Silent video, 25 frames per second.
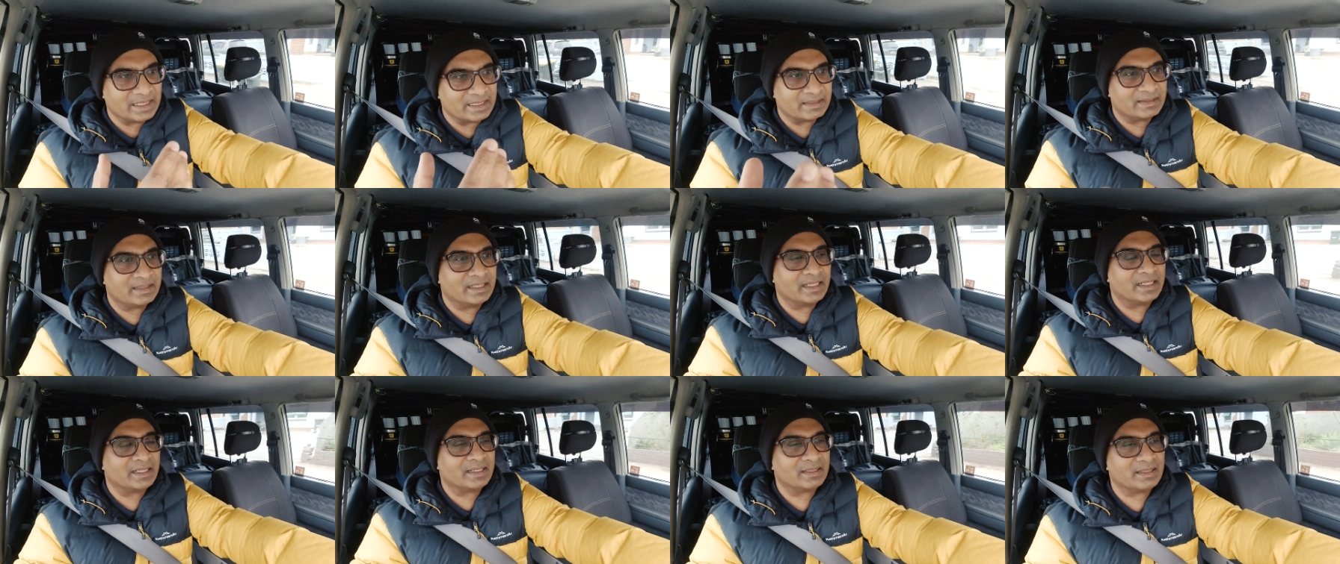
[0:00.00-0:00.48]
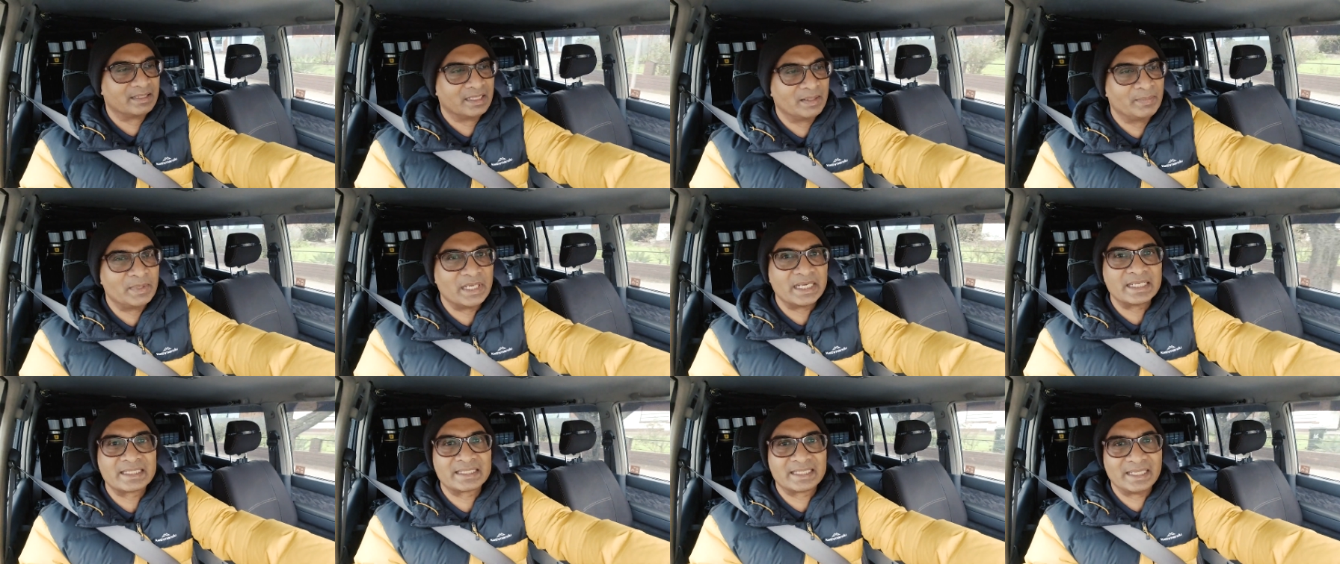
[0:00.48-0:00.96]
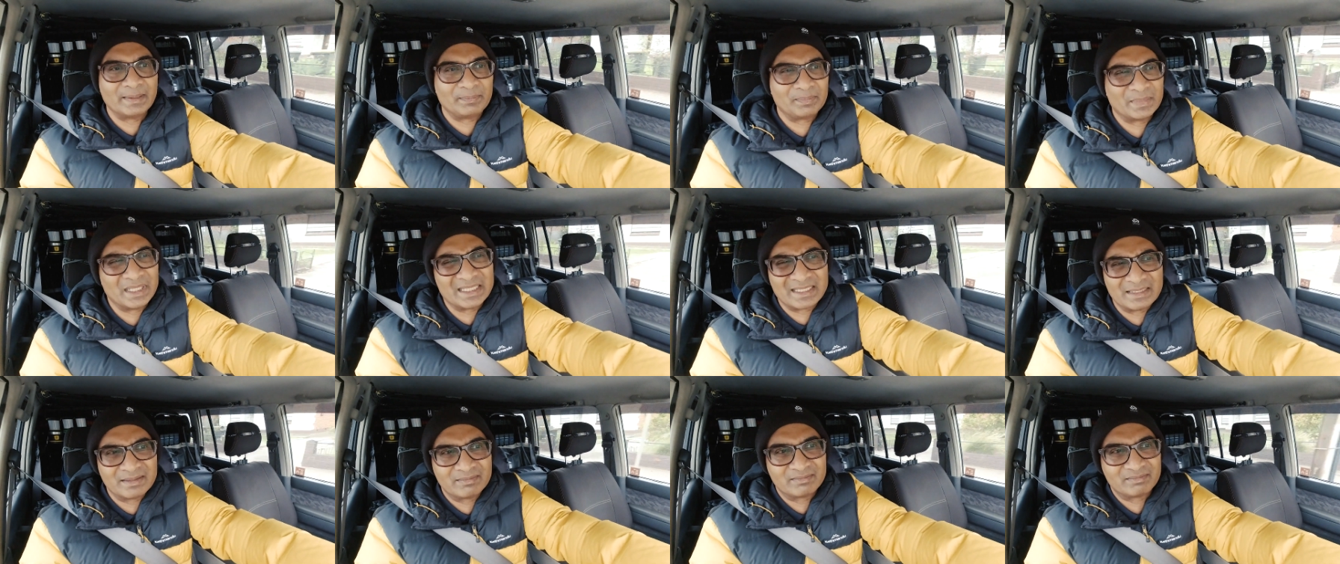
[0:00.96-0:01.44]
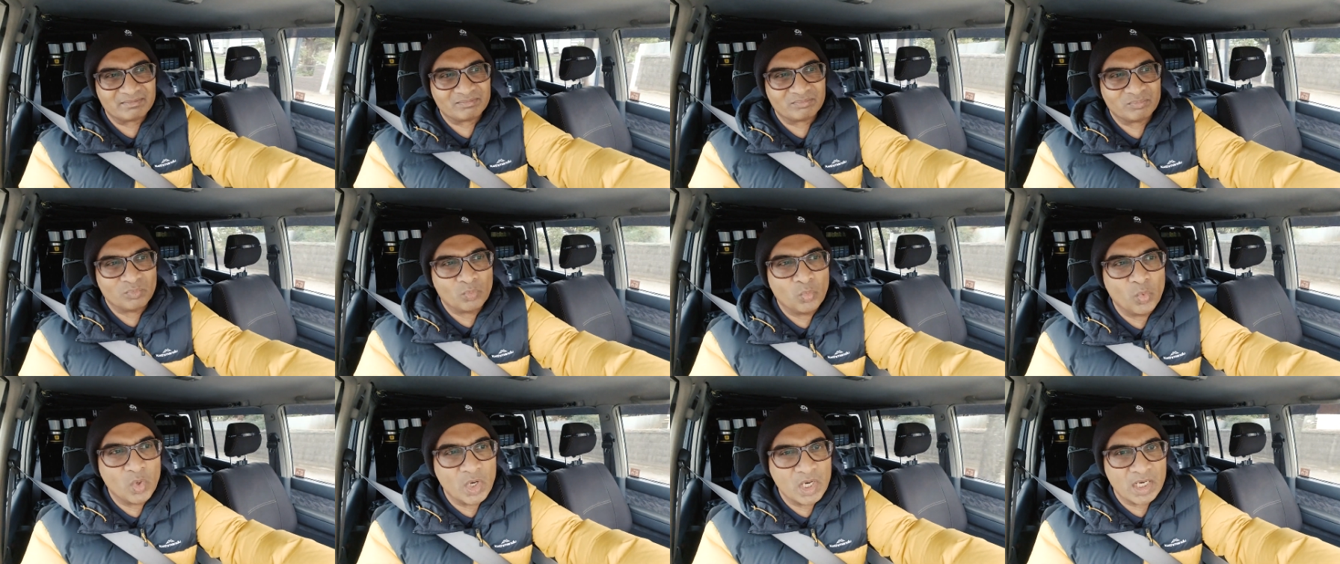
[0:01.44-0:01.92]
the limited slip doesn't
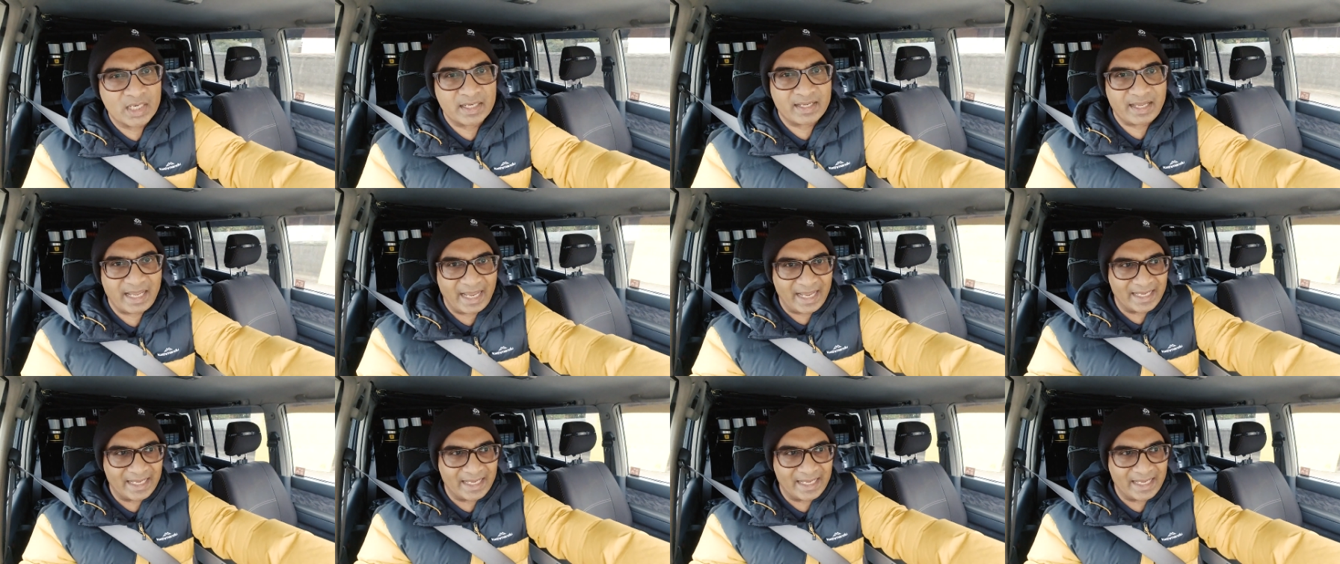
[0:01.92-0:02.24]
work